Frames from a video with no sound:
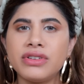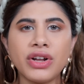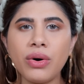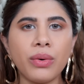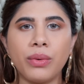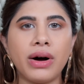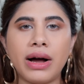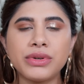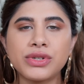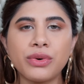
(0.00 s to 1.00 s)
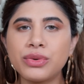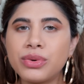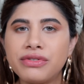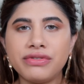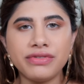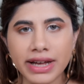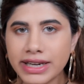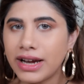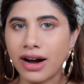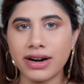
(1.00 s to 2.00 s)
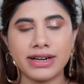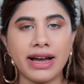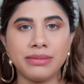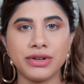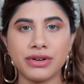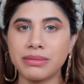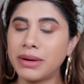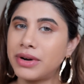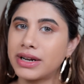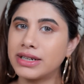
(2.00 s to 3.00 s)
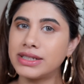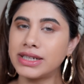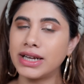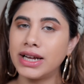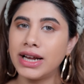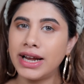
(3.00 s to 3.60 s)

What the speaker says: No, I was going through a very hard time during my pregnancy.